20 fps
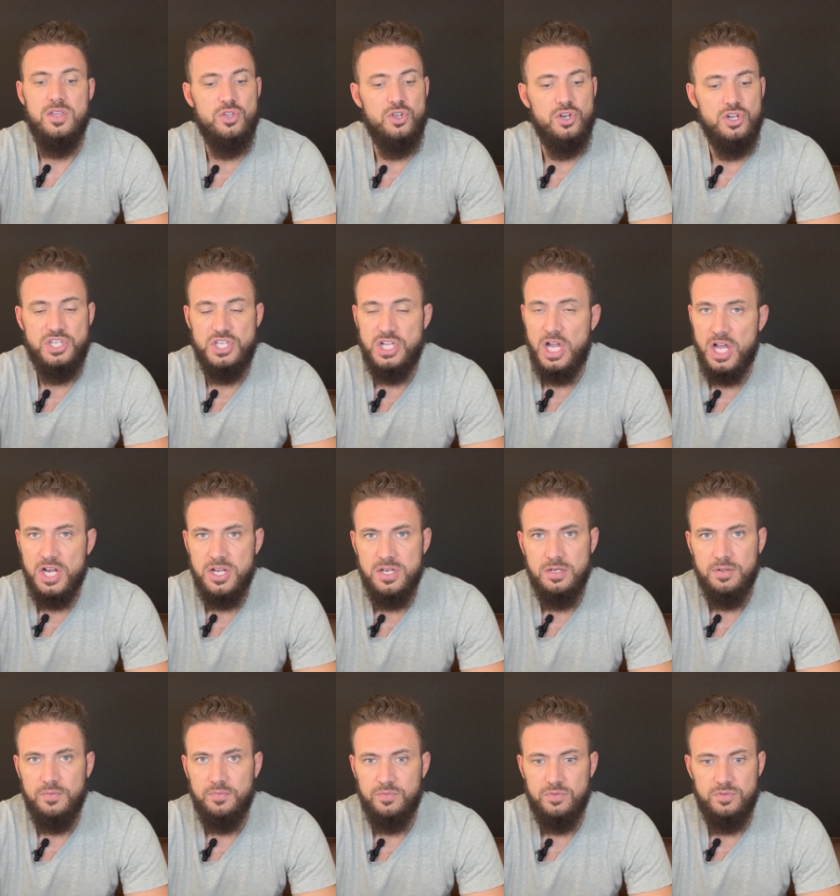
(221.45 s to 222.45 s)
you're done,
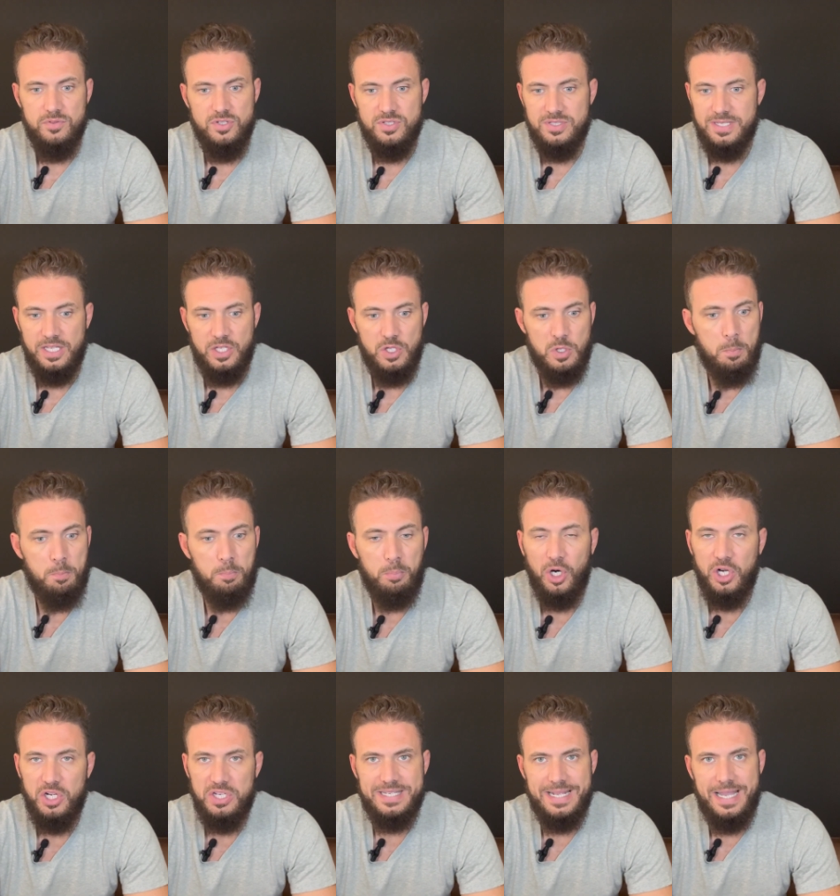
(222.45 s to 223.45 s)
it's like you
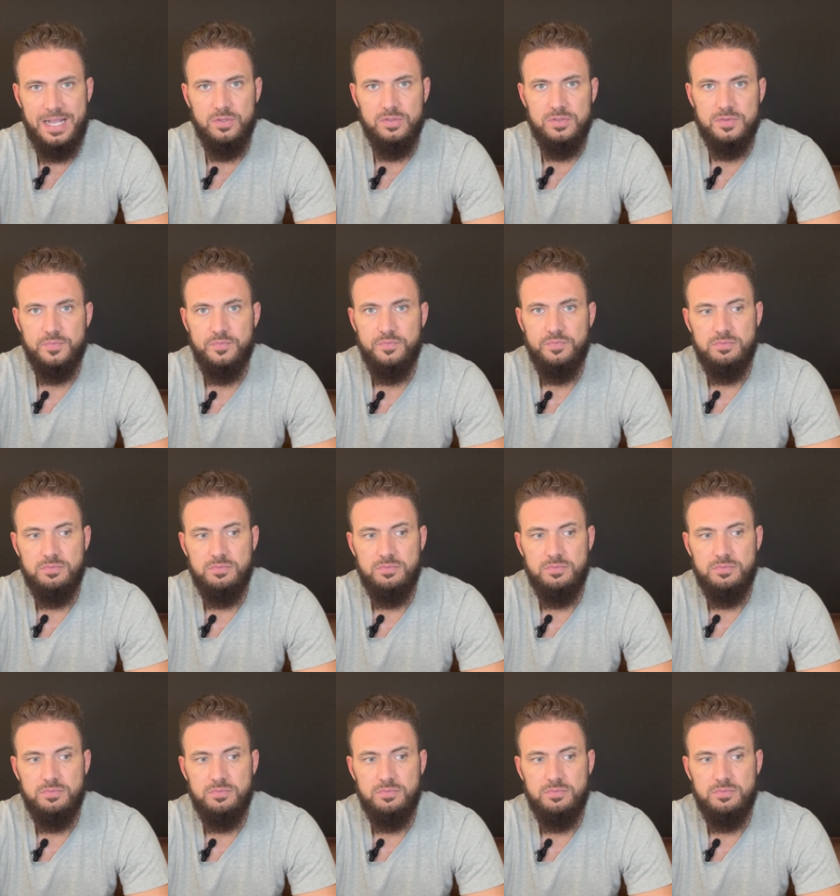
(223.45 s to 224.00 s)
burnt out,